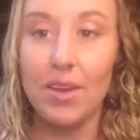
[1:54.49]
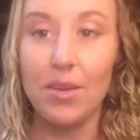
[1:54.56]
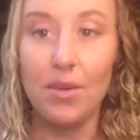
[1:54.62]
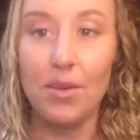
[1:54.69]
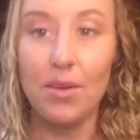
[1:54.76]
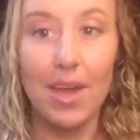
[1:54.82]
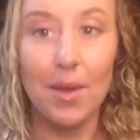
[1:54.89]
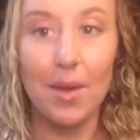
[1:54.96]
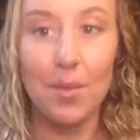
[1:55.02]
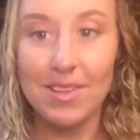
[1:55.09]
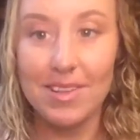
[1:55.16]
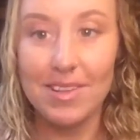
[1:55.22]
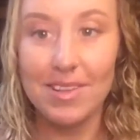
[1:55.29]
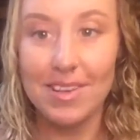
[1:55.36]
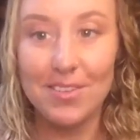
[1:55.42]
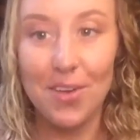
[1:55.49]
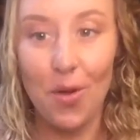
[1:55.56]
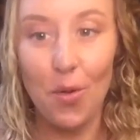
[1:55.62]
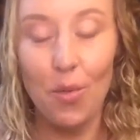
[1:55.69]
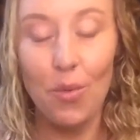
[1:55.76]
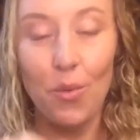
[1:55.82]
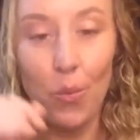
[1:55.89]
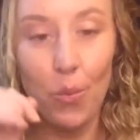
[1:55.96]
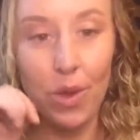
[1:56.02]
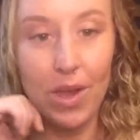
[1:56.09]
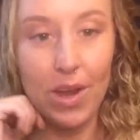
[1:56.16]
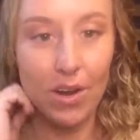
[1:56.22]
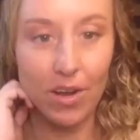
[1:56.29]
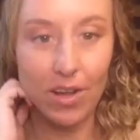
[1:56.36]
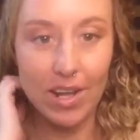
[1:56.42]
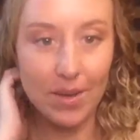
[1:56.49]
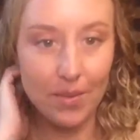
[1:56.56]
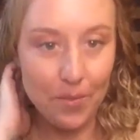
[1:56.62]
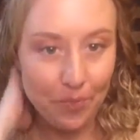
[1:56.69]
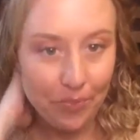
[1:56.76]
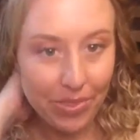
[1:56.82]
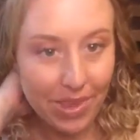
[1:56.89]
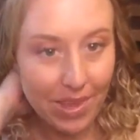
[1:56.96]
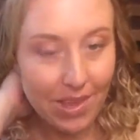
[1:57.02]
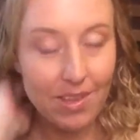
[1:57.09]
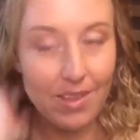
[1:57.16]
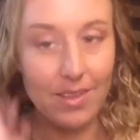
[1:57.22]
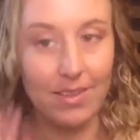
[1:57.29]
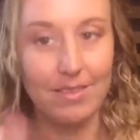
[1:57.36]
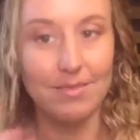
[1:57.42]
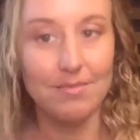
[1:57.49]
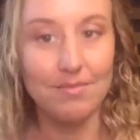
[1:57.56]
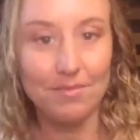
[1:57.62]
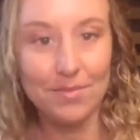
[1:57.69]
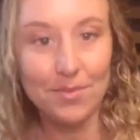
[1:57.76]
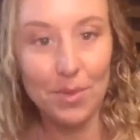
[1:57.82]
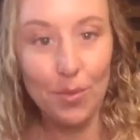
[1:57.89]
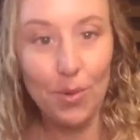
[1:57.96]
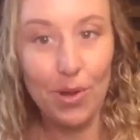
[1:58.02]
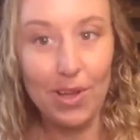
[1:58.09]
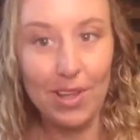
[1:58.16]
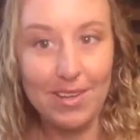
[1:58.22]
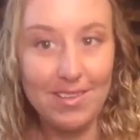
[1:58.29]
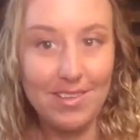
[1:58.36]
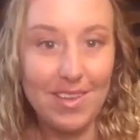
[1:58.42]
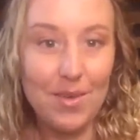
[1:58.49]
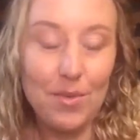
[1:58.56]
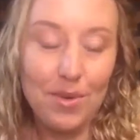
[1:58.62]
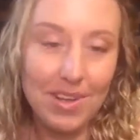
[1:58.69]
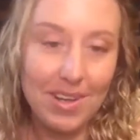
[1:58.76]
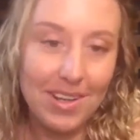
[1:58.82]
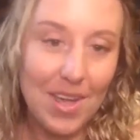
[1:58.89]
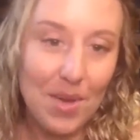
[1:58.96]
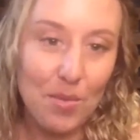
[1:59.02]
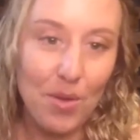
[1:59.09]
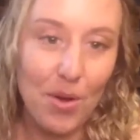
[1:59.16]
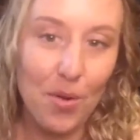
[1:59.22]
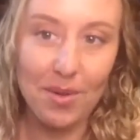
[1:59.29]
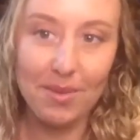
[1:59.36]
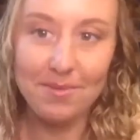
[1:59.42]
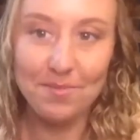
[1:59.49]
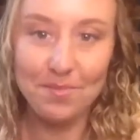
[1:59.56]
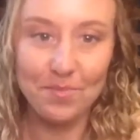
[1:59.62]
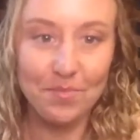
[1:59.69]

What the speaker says: Okay, amazing. So we are gonna, what can I say? We're gonna keep going.